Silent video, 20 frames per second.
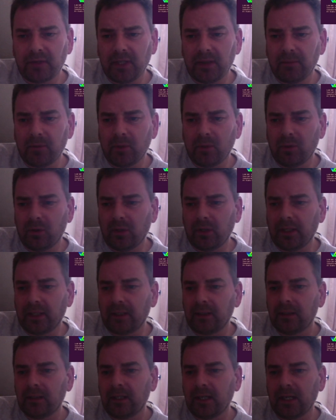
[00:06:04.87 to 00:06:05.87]
name
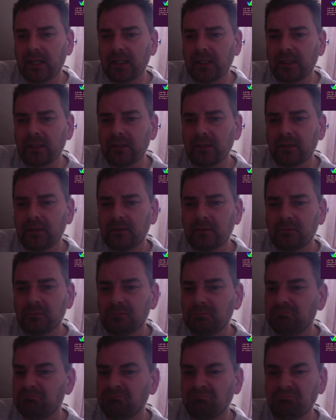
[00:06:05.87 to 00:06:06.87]
calling, and
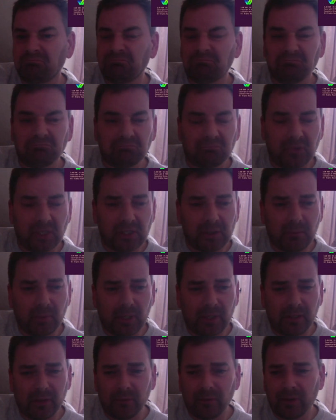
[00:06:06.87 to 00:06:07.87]
that's
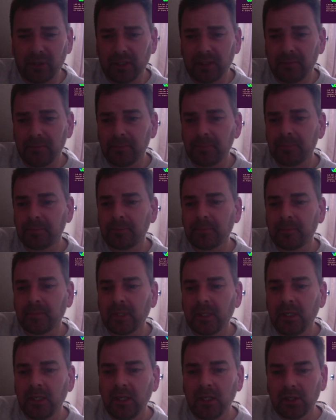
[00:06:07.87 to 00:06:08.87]
about it really.
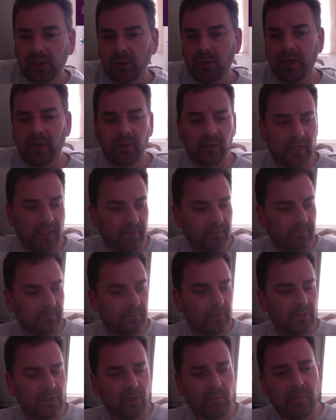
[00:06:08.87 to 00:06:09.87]
So anyway,
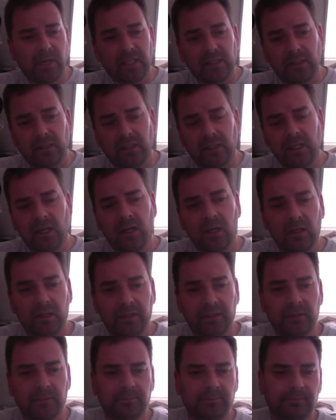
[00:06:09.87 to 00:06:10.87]
so back to the card.